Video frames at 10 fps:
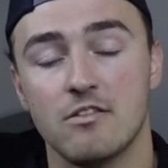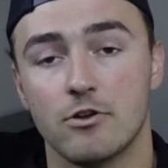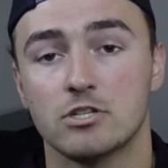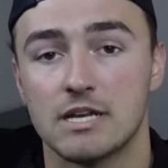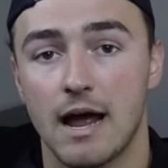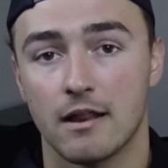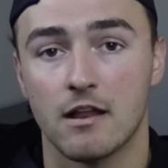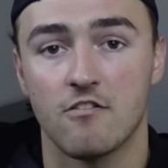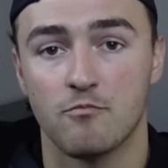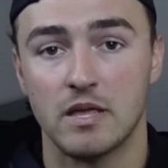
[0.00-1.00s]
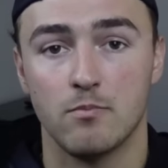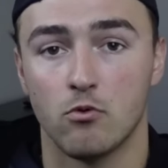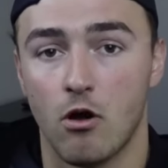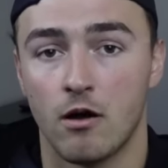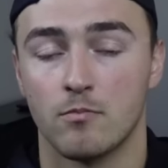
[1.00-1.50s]
there's not enough people
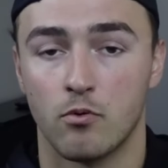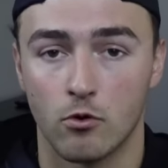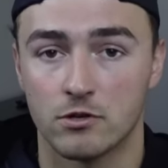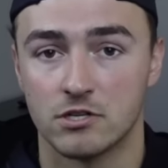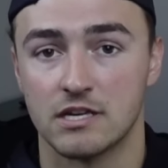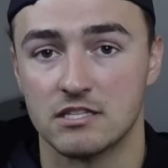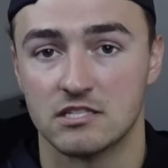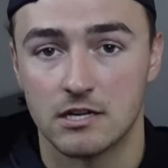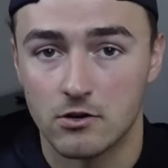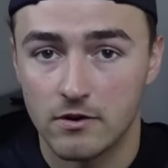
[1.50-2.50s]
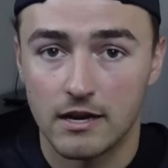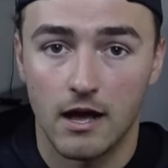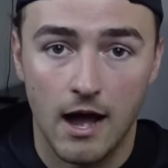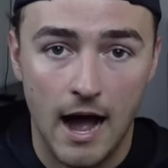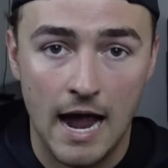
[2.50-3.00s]
on board to consider it a
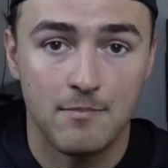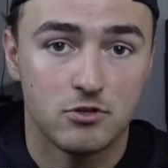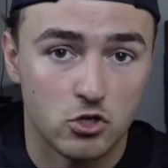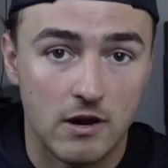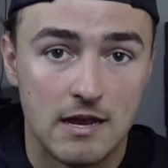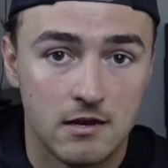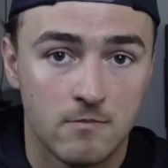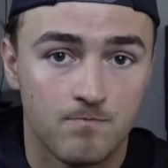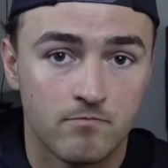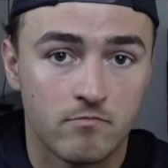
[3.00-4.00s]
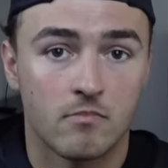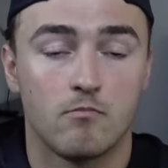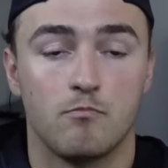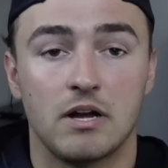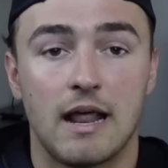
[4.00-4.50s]
hype train,
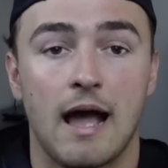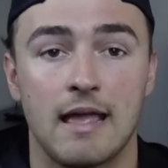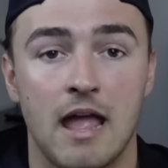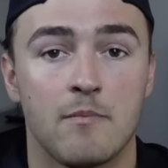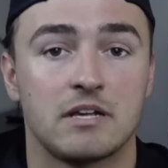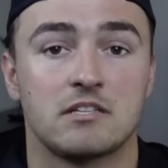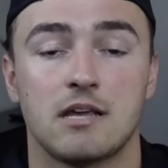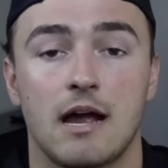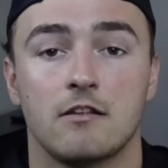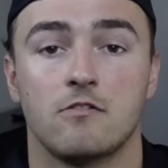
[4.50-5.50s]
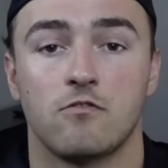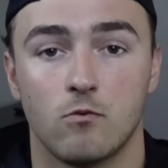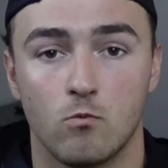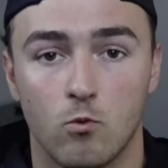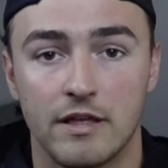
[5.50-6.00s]
but I am excited for
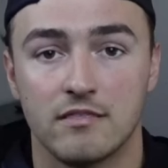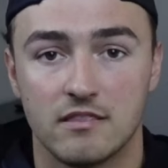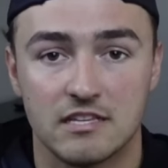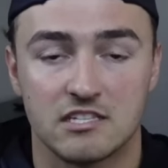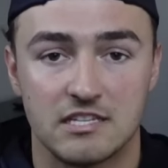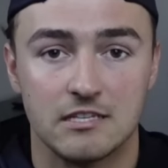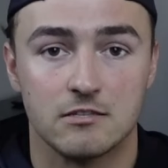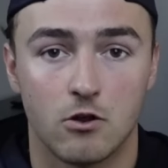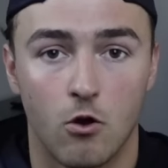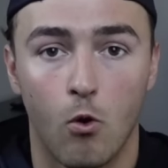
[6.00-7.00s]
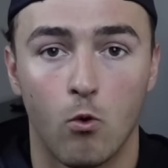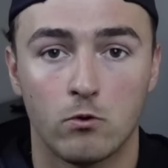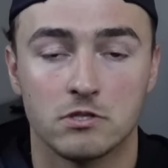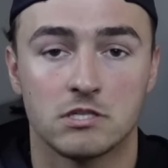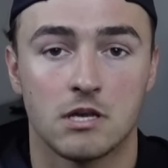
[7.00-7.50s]
what this season
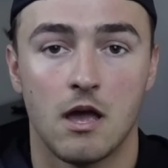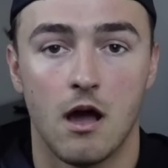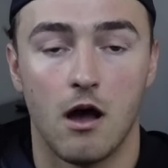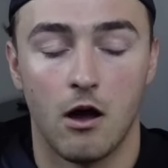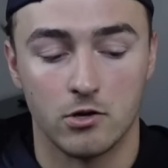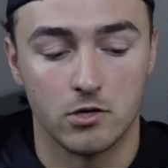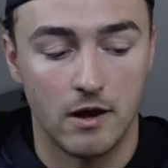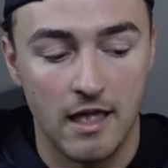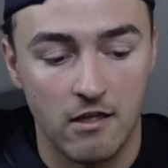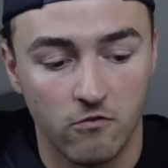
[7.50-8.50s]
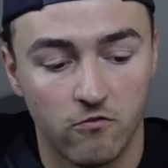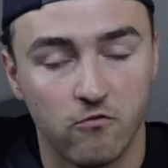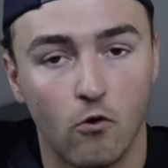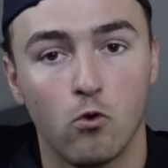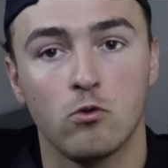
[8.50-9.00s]
holds under a
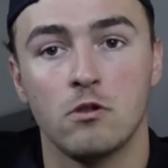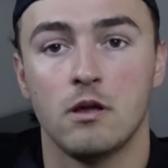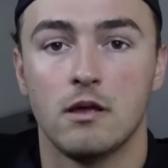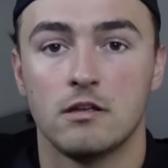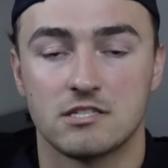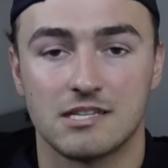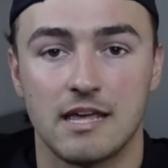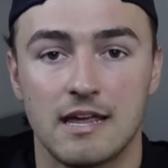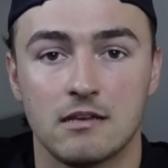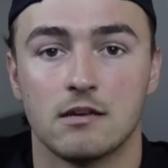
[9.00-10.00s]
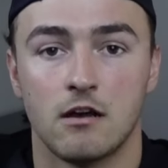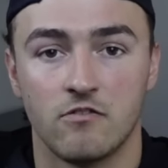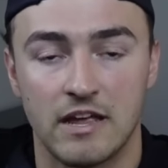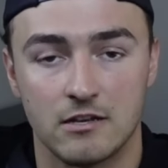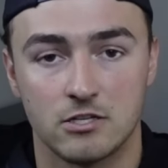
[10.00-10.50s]
full slate of
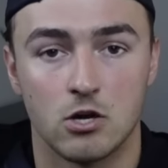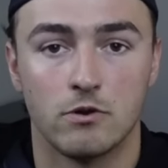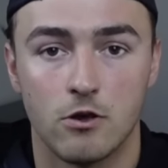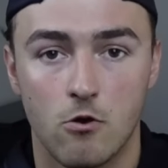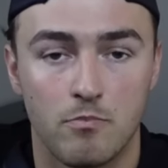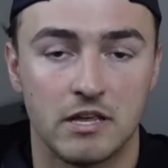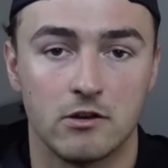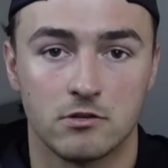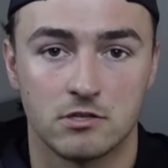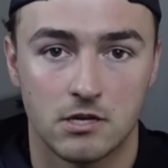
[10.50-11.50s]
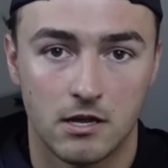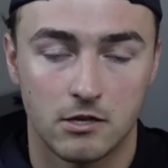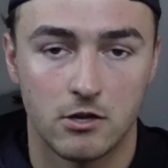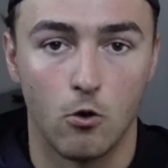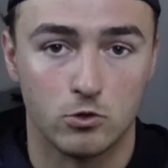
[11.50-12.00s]
Antonio Pierce
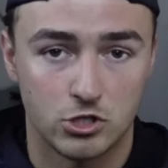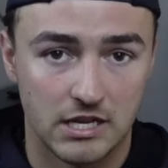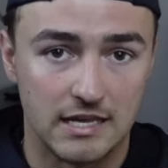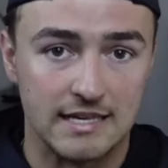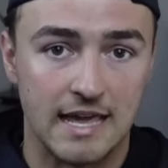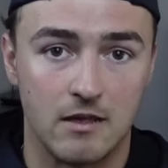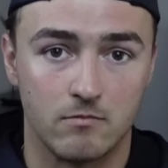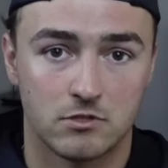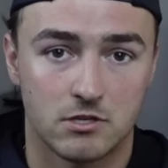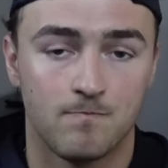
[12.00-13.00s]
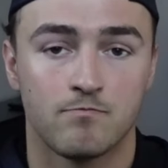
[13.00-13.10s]
coached games.